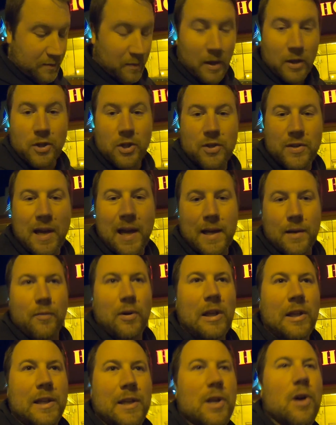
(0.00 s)
much as I
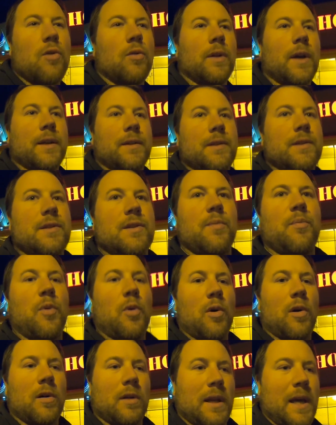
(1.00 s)
really don't like to
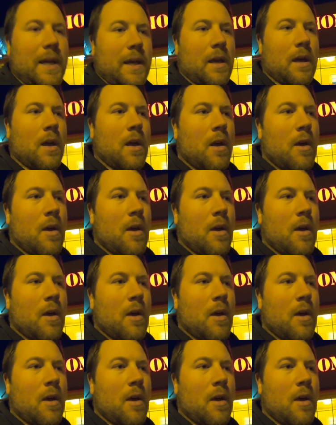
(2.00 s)
support like